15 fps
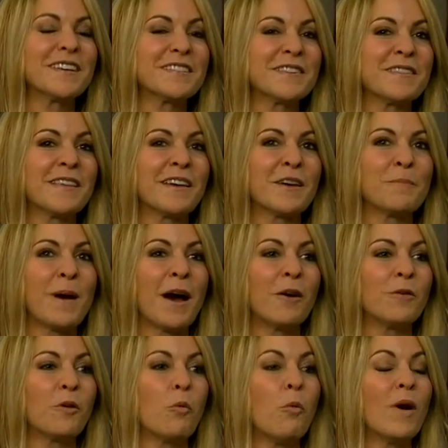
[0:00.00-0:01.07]
is to think
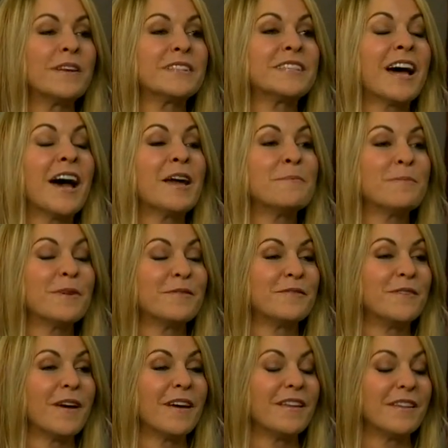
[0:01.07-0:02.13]
about what type of
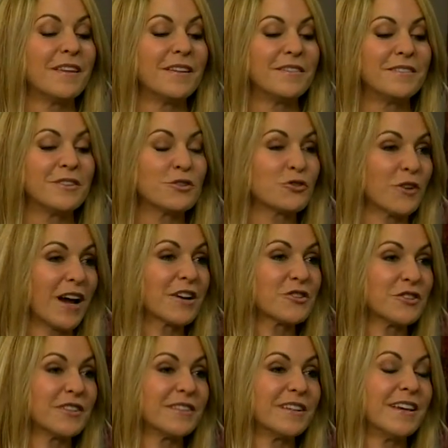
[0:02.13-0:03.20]

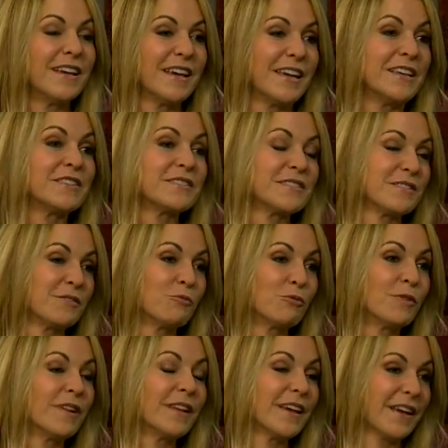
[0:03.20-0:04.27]
distraction is
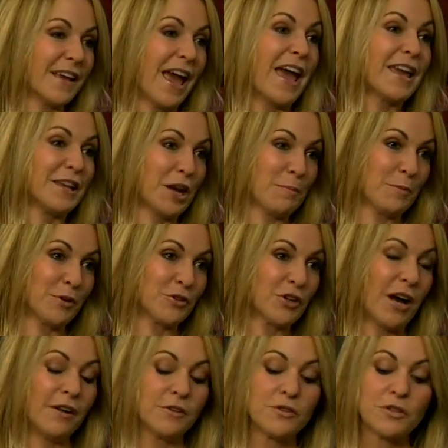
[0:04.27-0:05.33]
really hanging up your
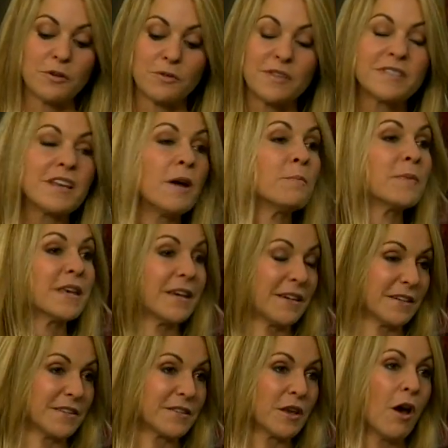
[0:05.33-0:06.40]
child. So some
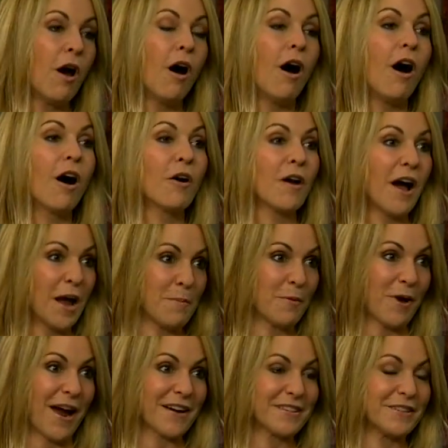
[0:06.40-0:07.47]
kids are
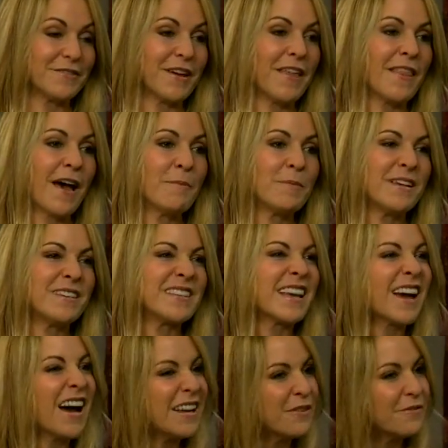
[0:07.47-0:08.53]
hyperactive, and that means they
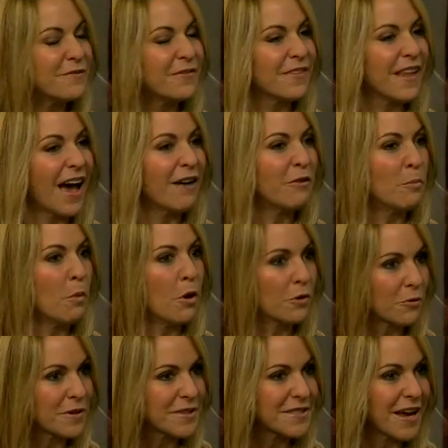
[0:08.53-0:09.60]
kind of have a
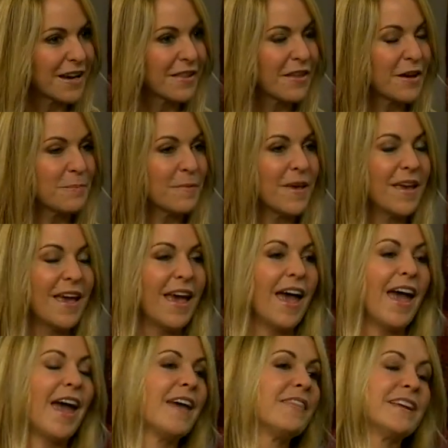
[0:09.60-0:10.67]
motor inside of them,
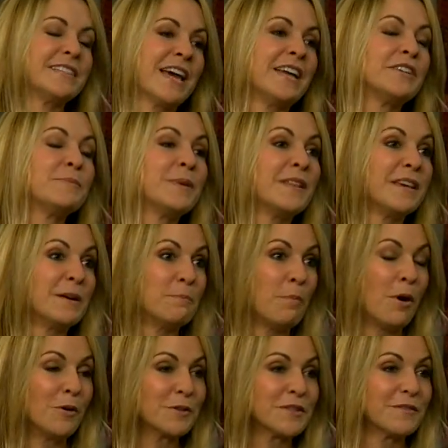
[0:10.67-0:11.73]
and they tend to be the
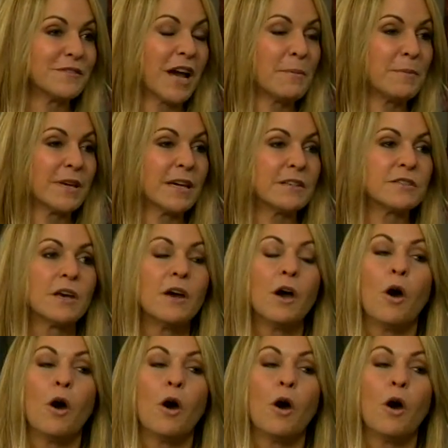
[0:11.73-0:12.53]
impulsive type of kids.